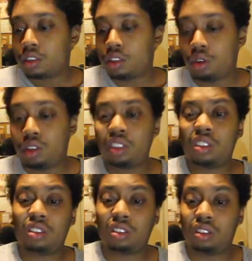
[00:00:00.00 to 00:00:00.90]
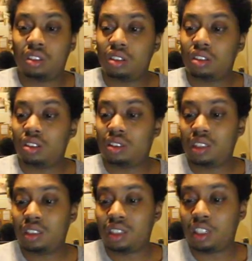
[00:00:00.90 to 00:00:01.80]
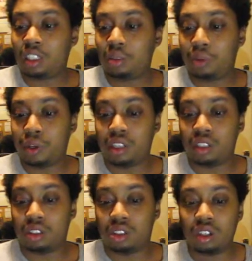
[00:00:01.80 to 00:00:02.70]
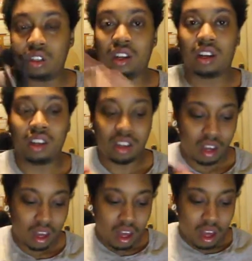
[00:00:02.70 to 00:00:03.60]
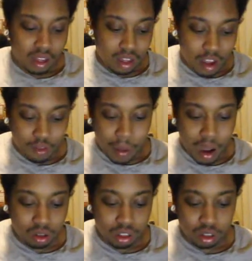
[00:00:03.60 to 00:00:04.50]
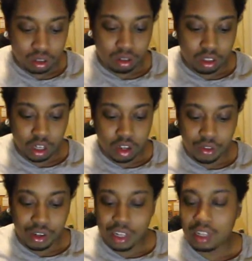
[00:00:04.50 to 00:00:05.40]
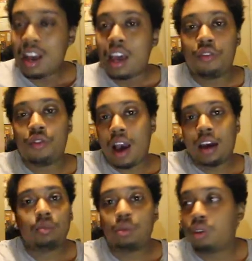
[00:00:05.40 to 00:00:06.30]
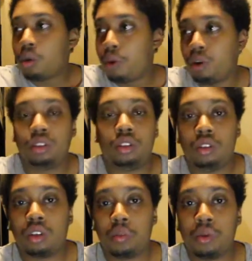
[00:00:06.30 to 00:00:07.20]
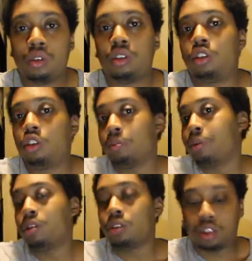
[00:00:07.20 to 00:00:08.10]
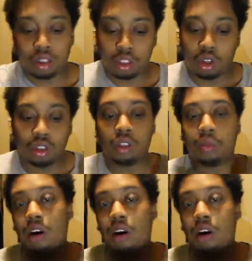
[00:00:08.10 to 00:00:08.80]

So this is actually pretty good. Like, you have a pouch, so you know, if you add more components to your computer, to your build, you could just go to your